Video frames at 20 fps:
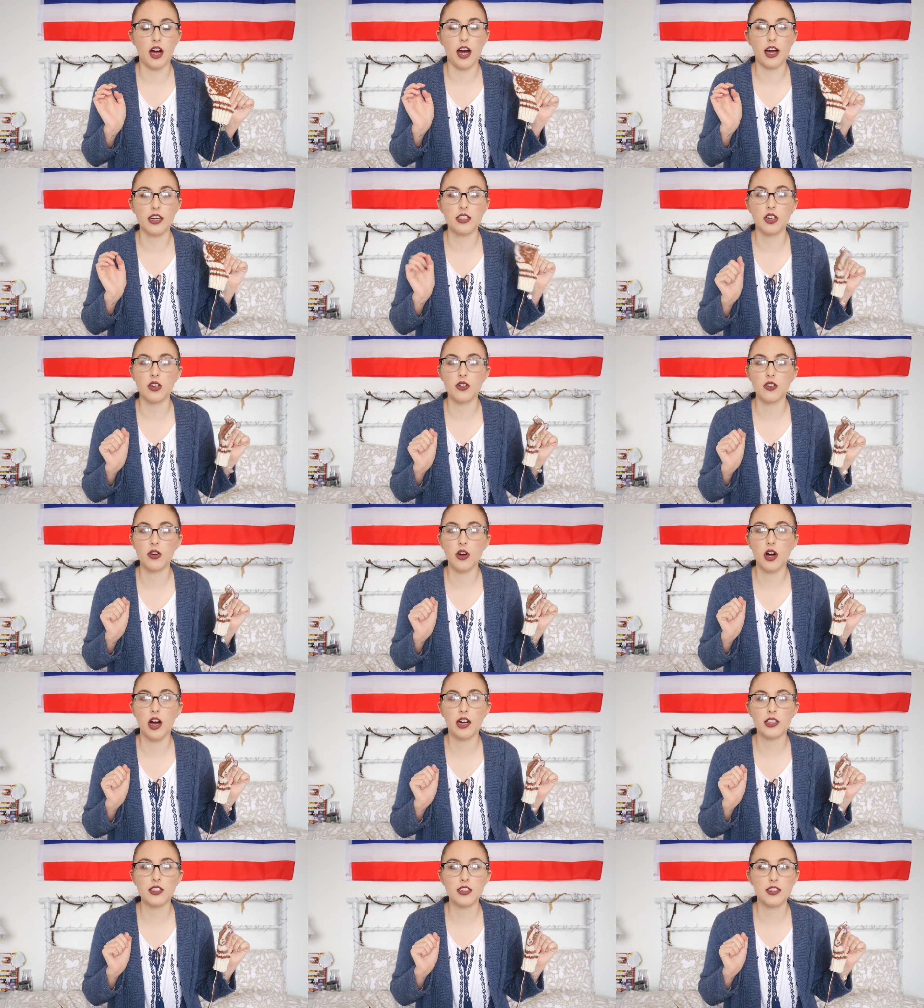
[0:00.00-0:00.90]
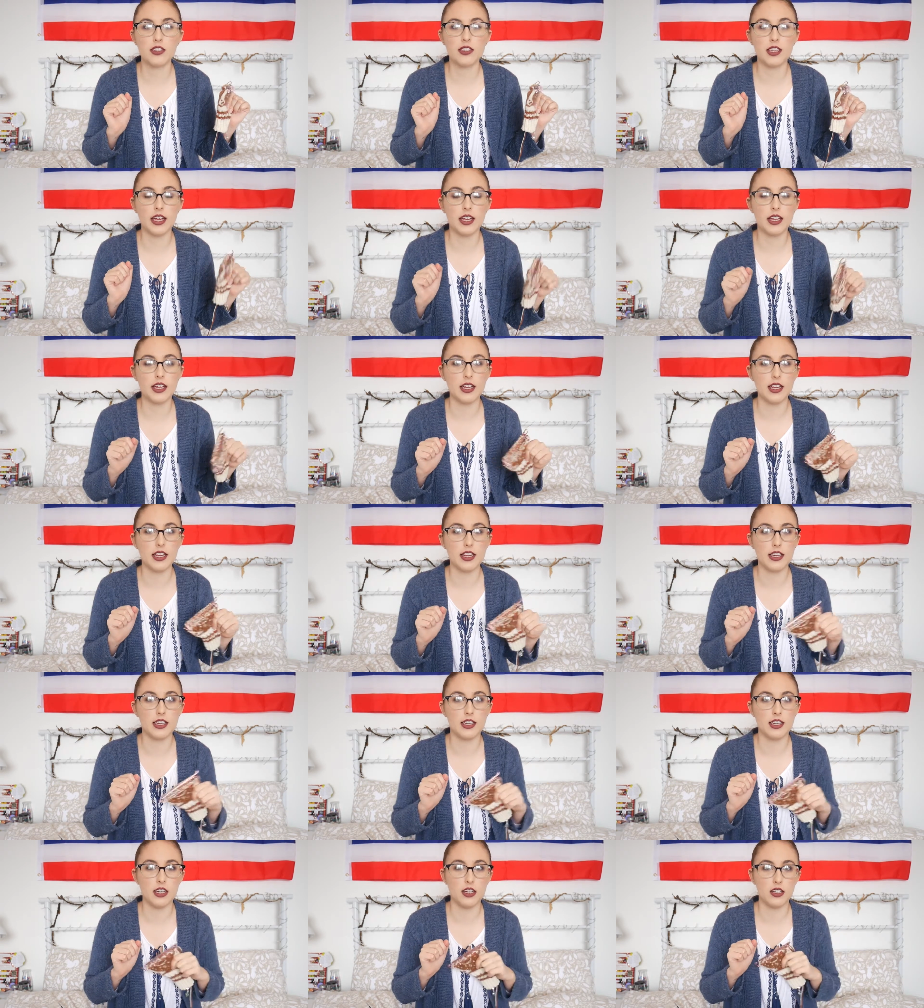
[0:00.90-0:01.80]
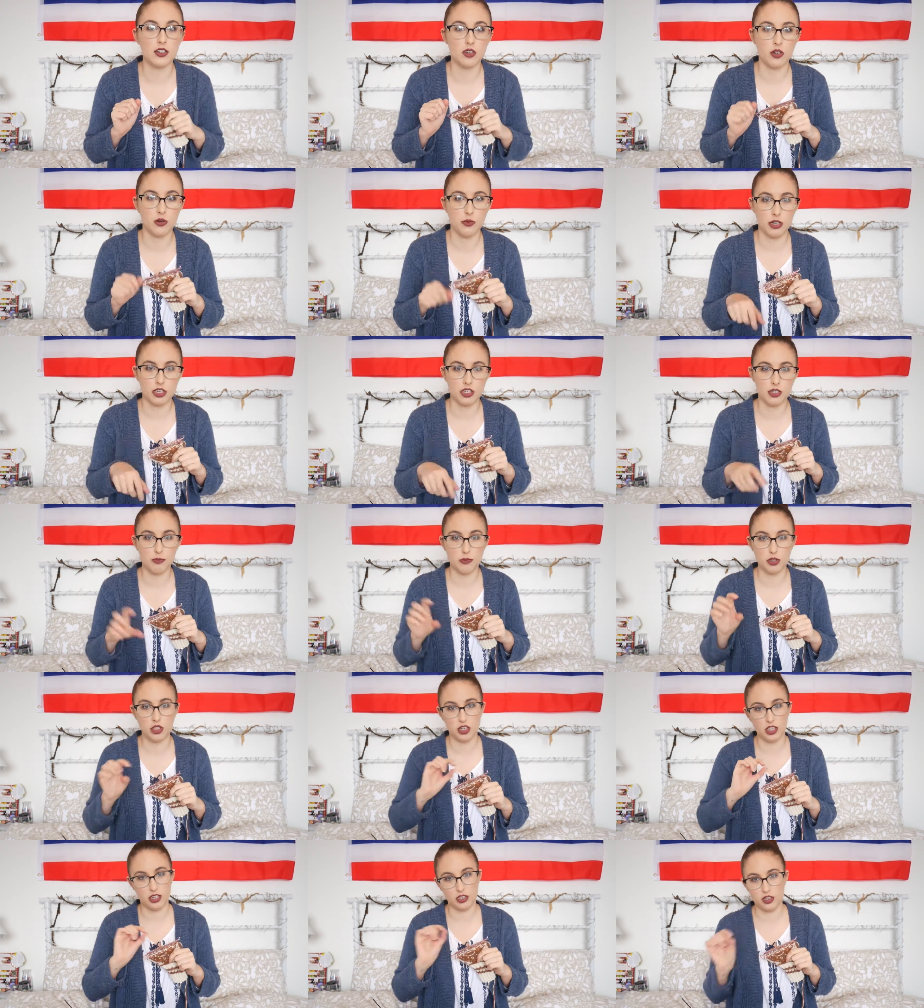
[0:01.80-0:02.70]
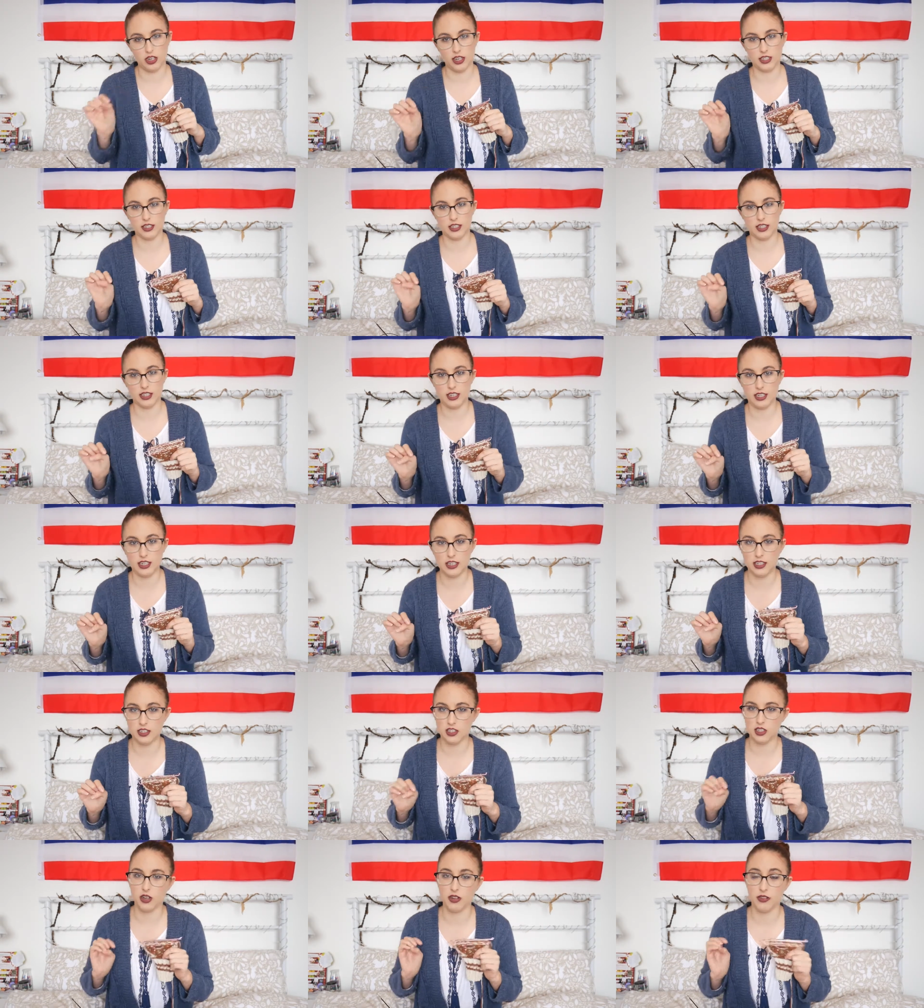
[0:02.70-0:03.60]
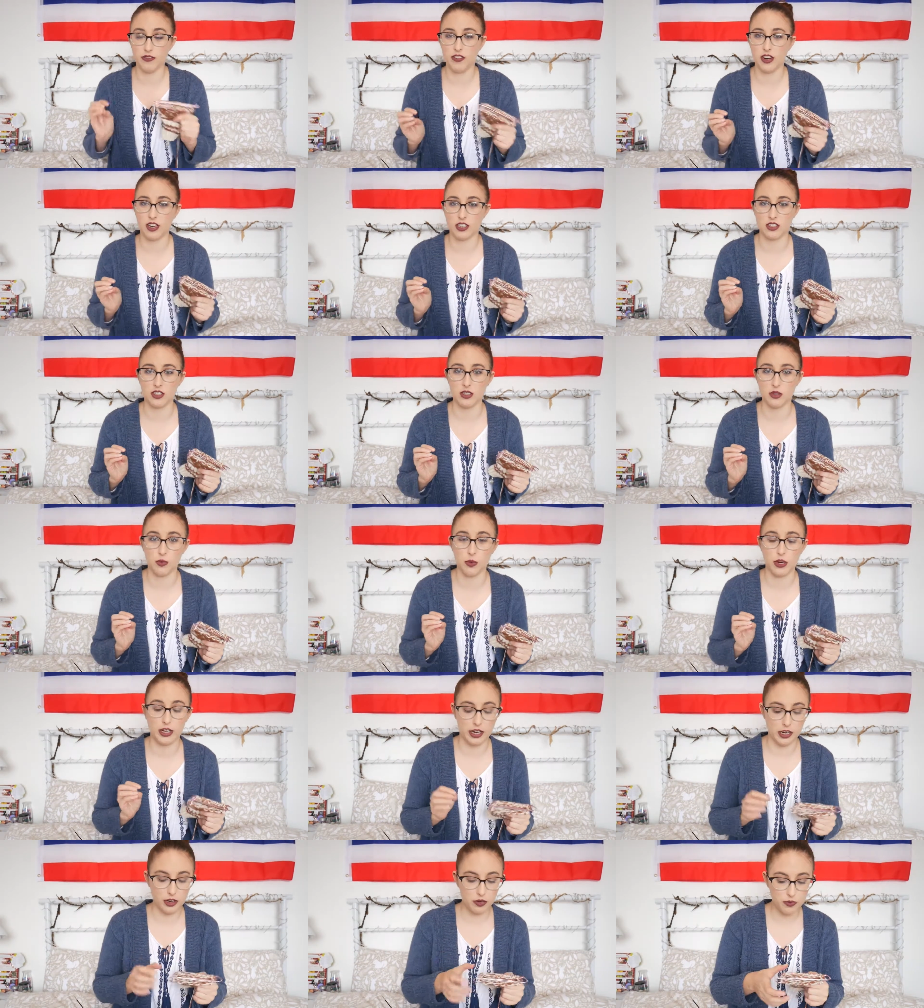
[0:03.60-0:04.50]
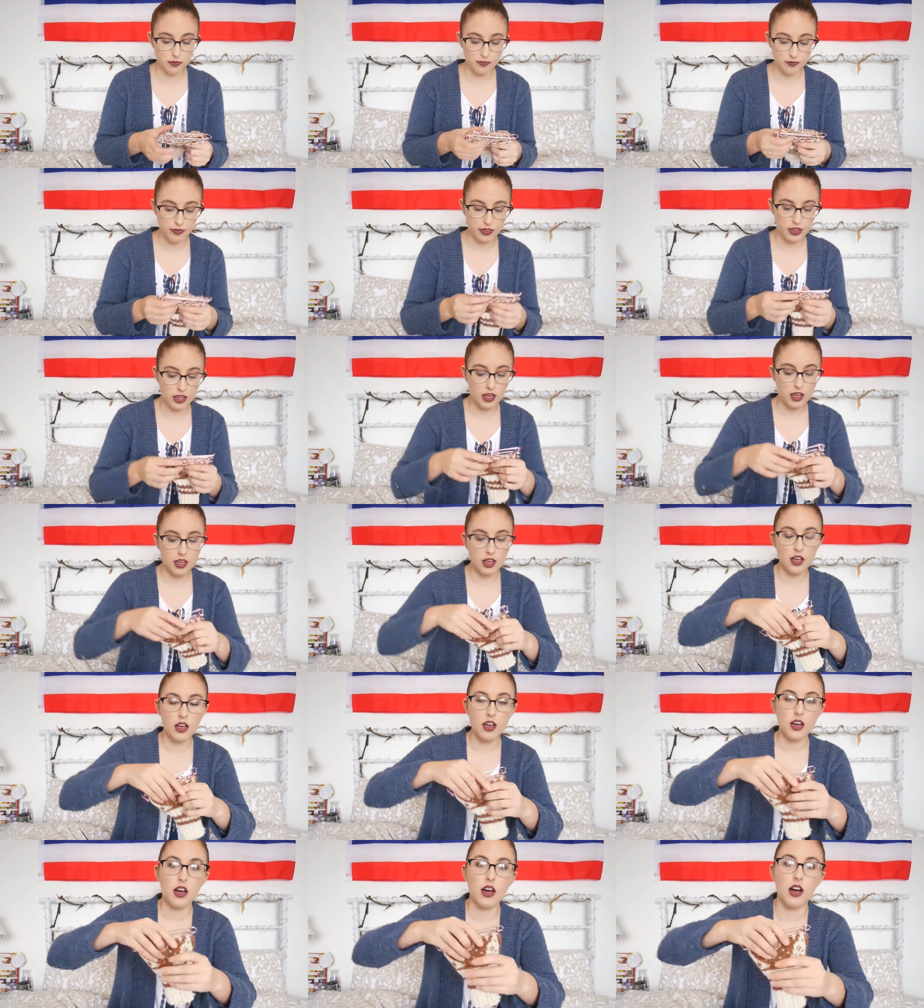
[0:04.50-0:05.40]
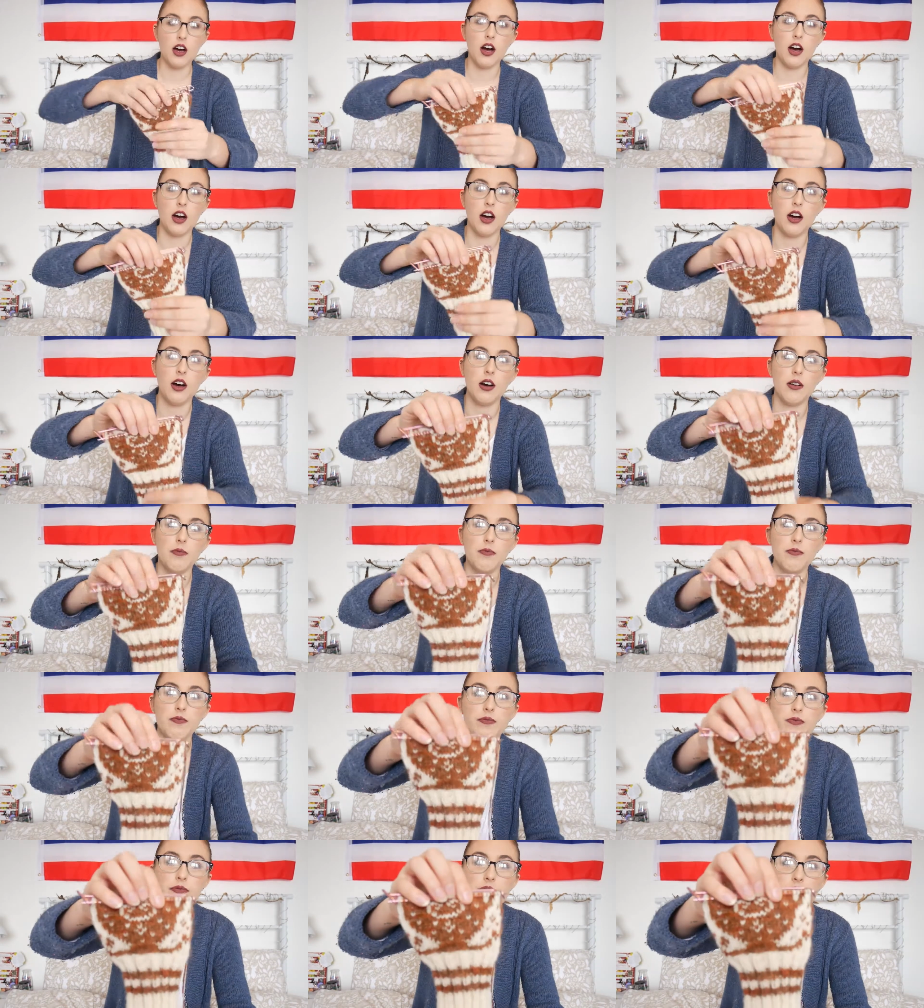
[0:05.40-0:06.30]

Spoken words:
I don't know how to say it in Norwegian, but she translated it, and it's called Fox's Widow. And